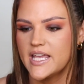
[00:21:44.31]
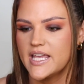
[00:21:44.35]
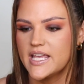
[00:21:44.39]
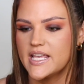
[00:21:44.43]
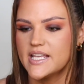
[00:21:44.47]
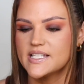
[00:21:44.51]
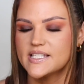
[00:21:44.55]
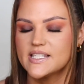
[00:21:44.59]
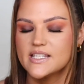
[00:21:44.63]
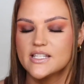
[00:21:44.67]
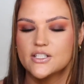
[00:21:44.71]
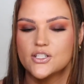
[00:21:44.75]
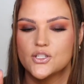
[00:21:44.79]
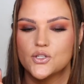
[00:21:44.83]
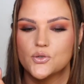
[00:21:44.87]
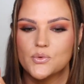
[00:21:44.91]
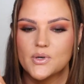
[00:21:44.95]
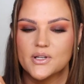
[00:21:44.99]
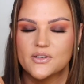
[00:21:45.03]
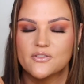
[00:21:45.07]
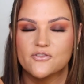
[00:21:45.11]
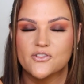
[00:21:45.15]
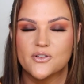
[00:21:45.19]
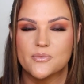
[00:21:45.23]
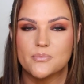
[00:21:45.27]
is the new
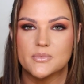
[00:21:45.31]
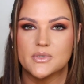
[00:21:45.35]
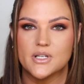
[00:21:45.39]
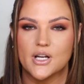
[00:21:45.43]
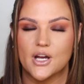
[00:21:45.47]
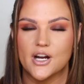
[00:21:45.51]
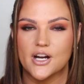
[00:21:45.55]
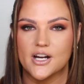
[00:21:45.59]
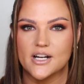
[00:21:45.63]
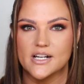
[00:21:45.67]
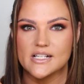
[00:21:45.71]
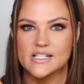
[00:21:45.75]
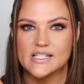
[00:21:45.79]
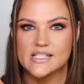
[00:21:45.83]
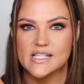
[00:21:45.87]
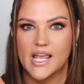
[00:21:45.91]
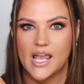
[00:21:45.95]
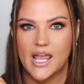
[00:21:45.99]
one from NARS,